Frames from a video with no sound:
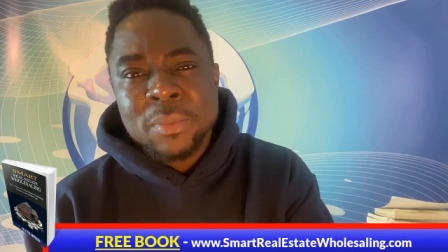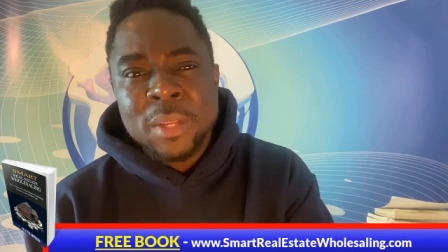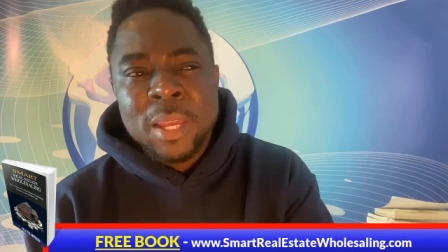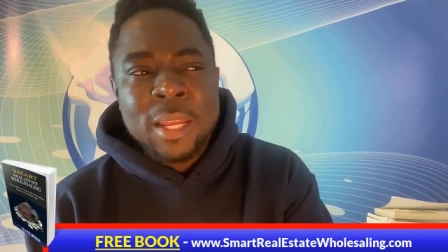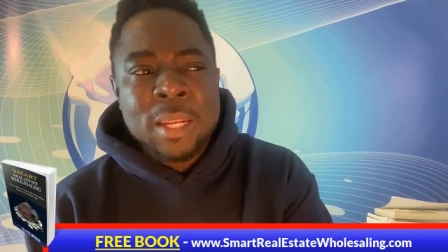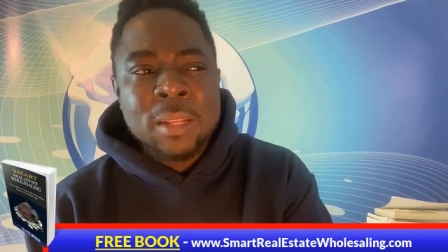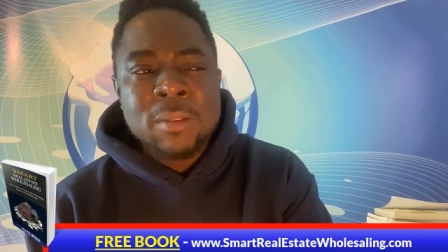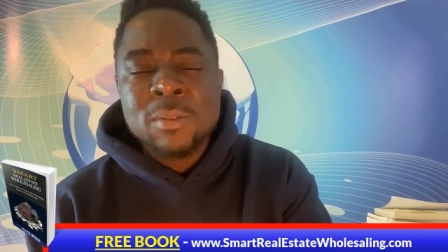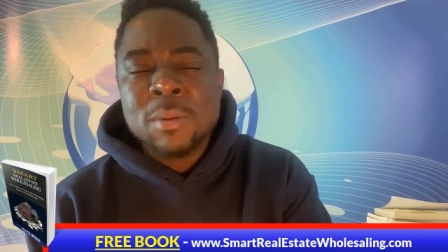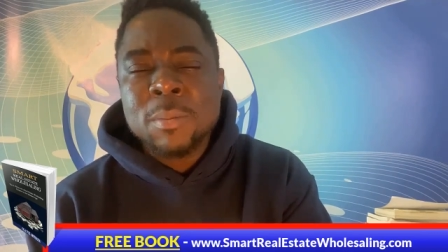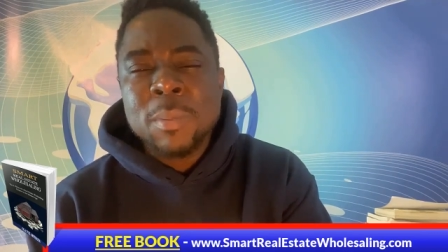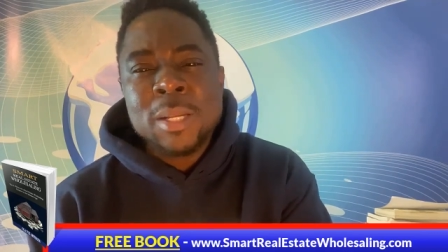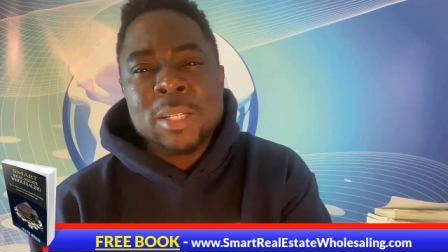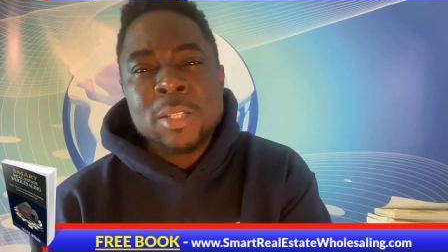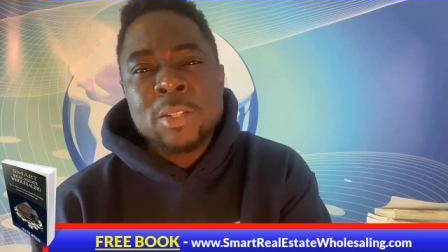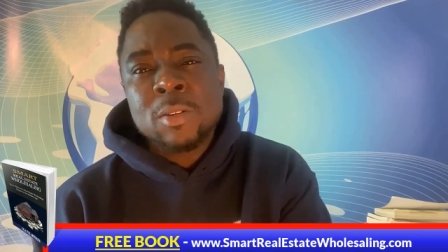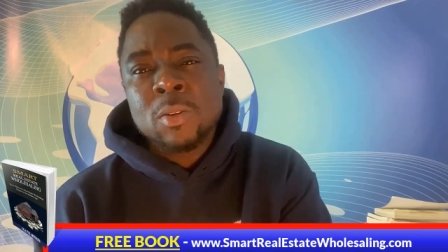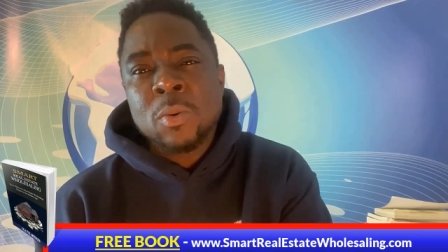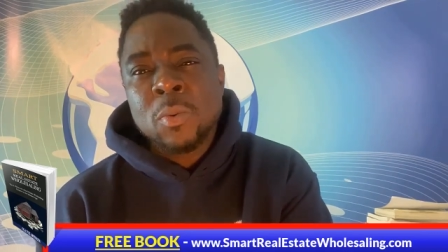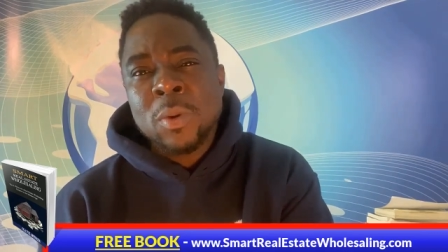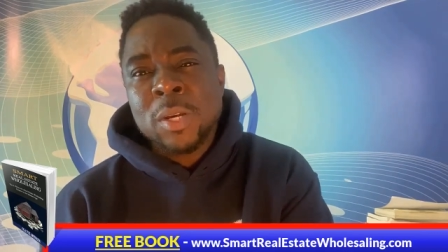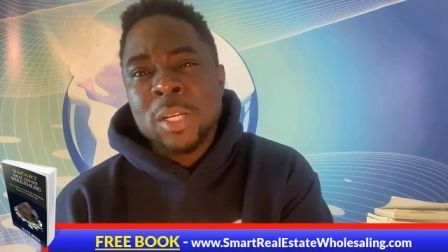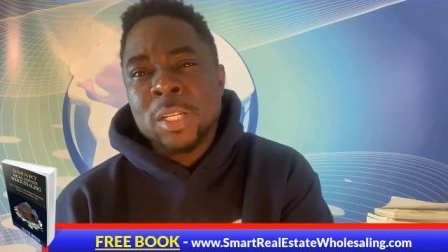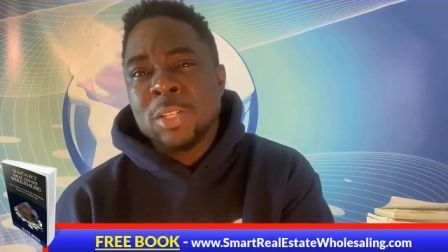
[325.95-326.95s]
And if somebody's
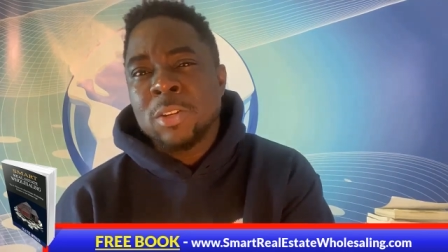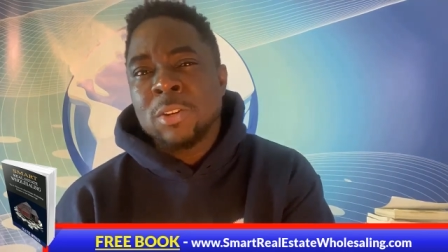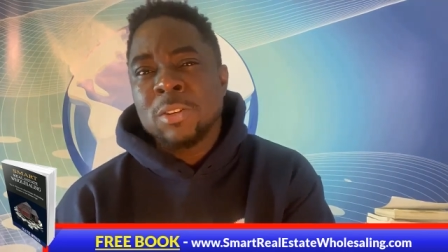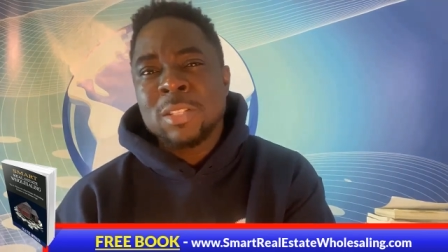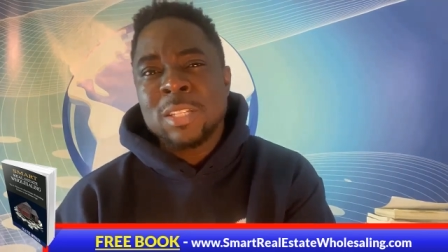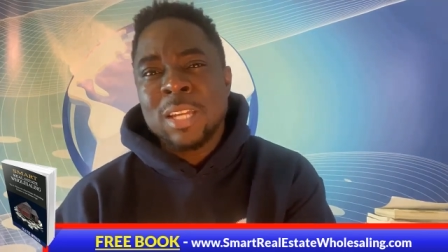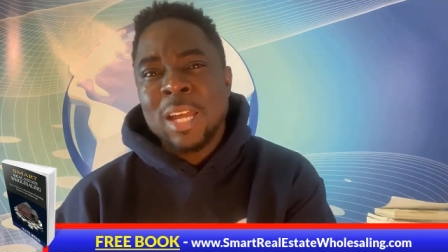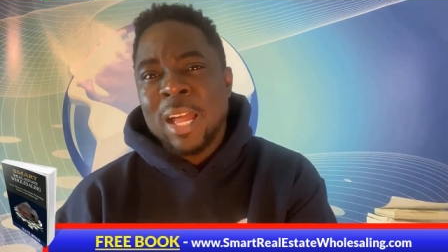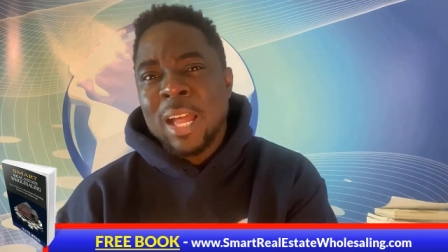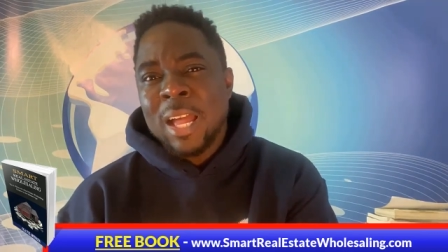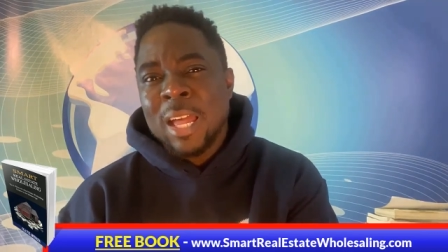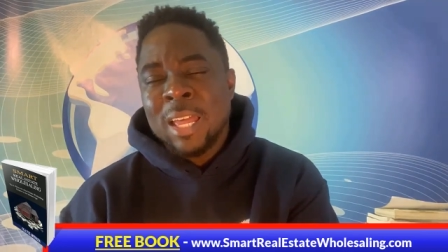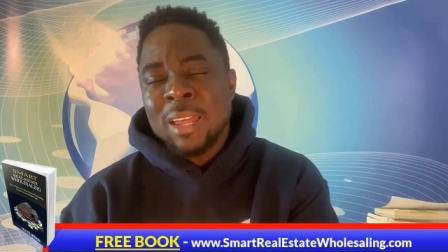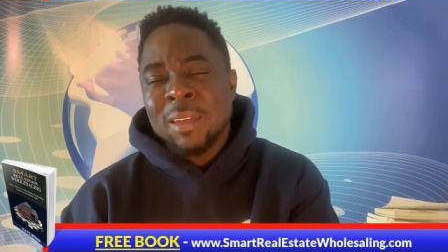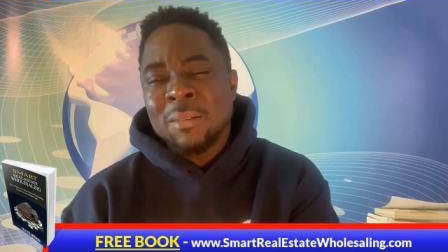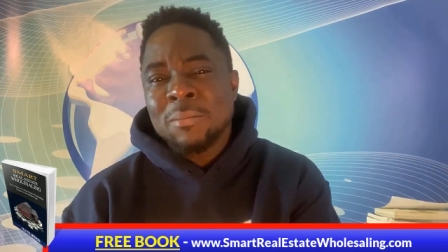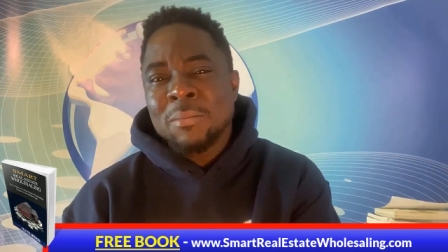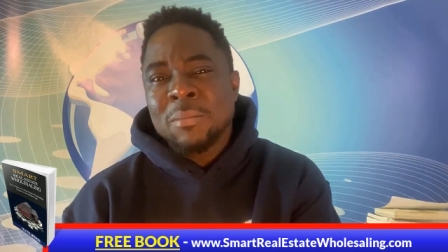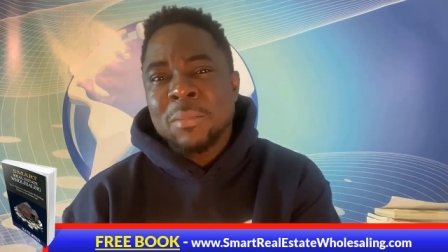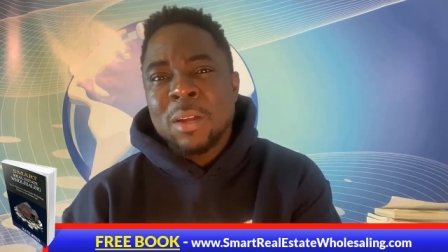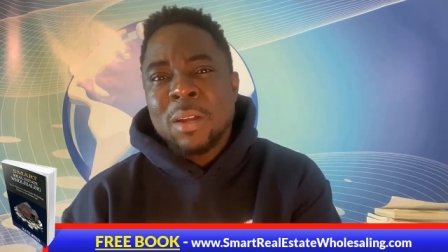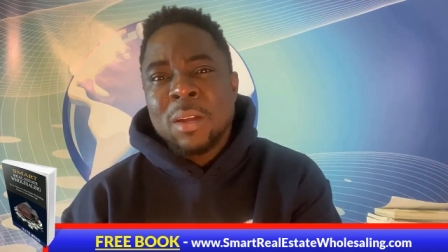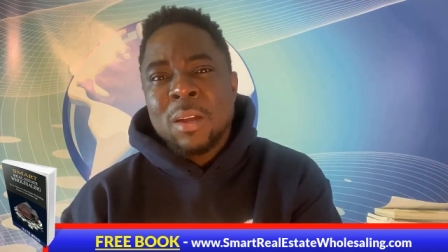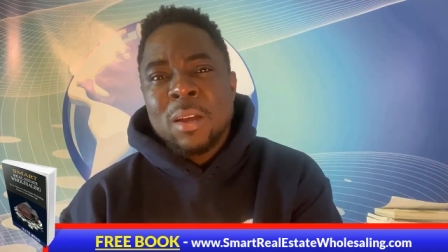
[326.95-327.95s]
gonna waste your time